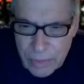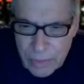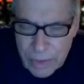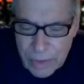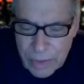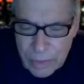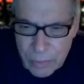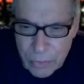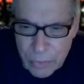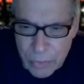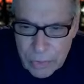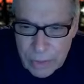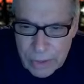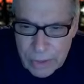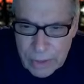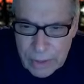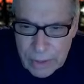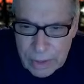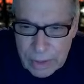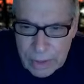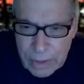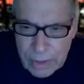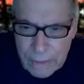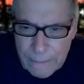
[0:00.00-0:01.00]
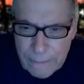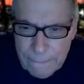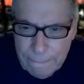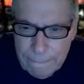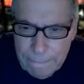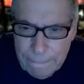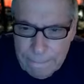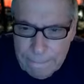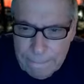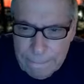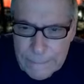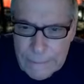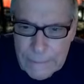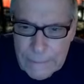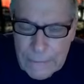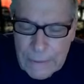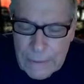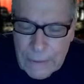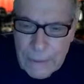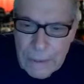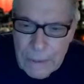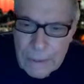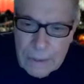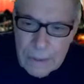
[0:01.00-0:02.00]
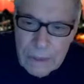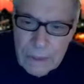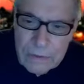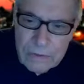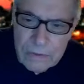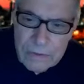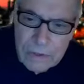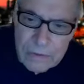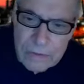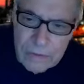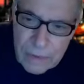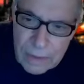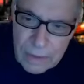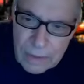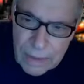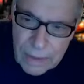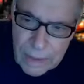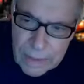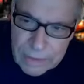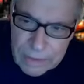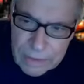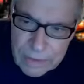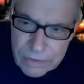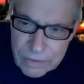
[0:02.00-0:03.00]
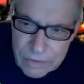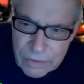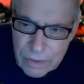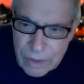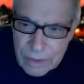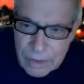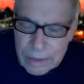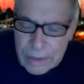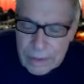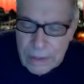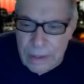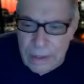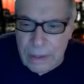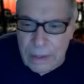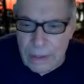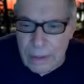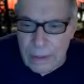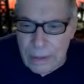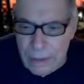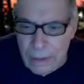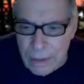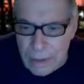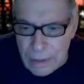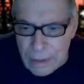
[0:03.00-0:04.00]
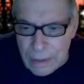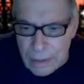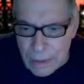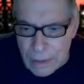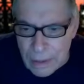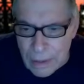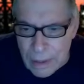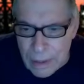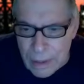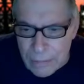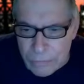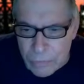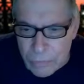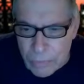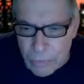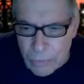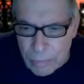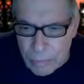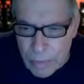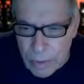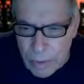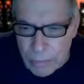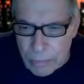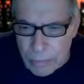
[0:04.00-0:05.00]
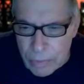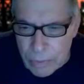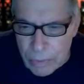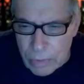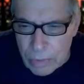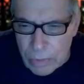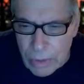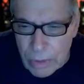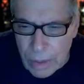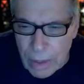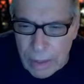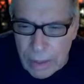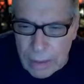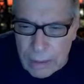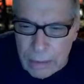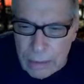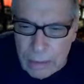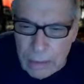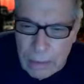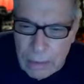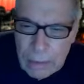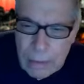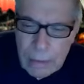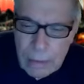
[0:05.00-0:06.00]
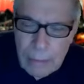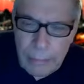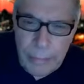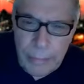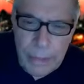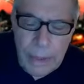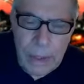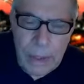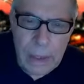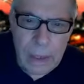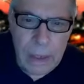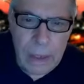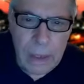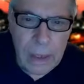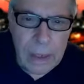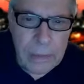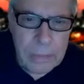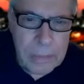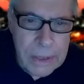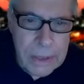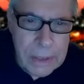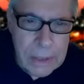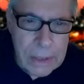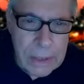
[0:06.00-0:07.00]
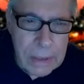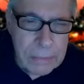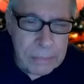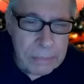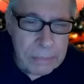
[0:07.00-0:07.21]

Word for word: while I'm working. Kay says, I like this idea. I have to remember that NI being